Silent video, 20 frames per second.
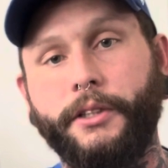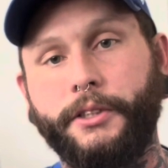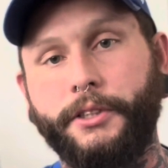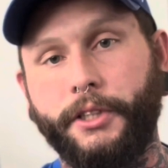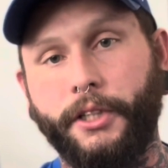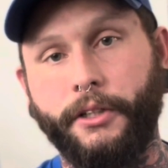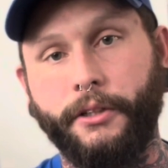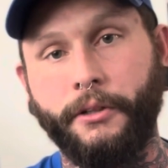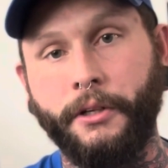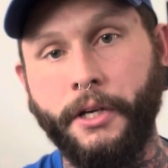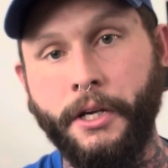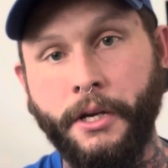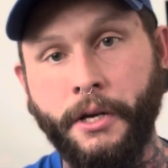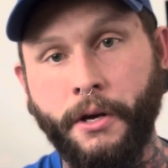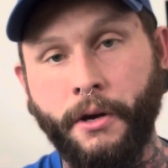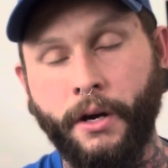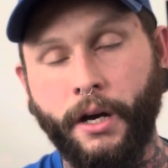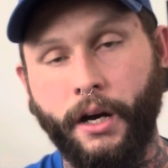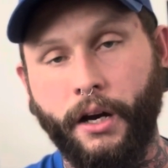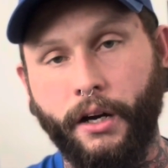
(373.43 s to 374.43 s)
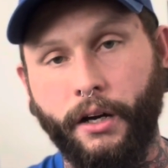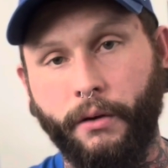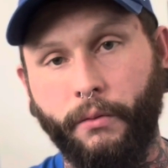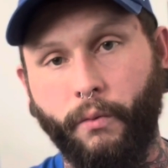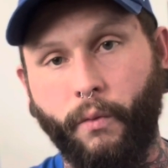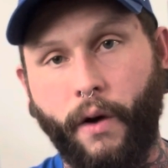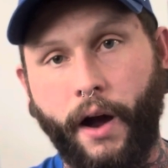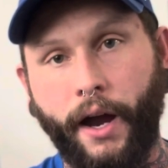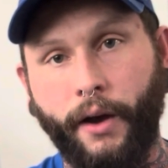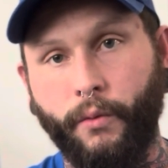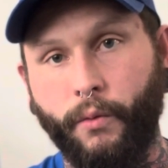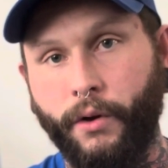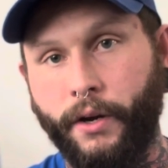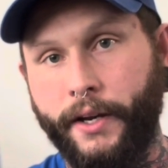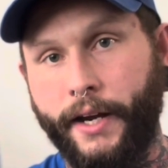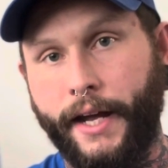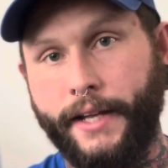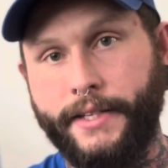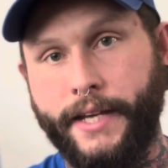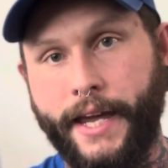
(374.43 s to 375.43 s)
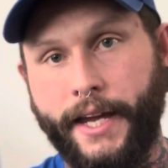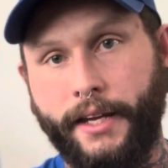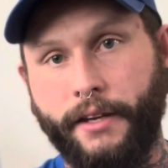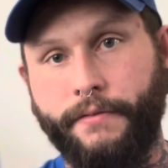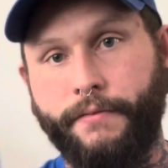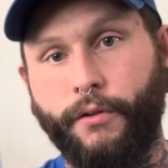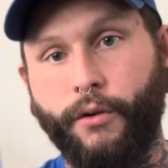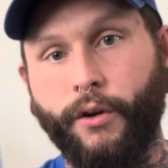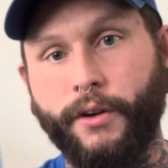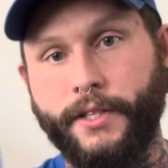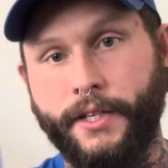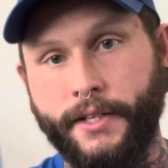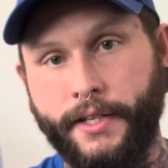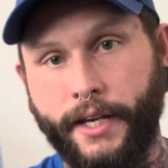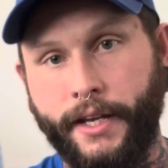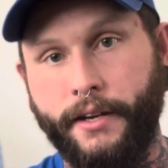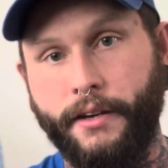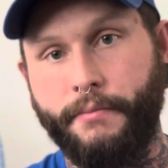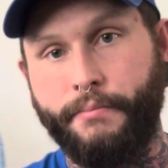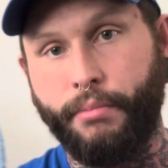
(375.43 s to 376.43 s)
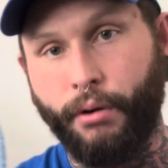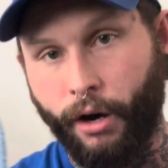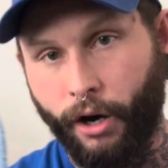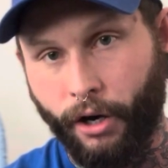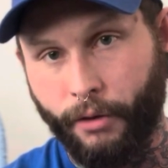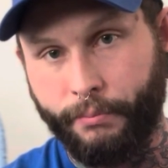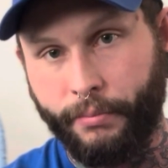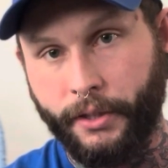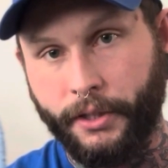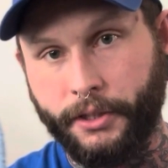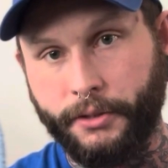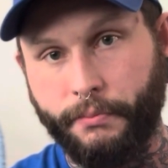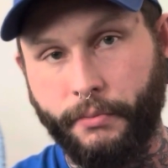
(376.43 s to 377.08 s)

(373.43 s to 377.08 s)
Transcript: So why wouldn't I take it for its intended purpose?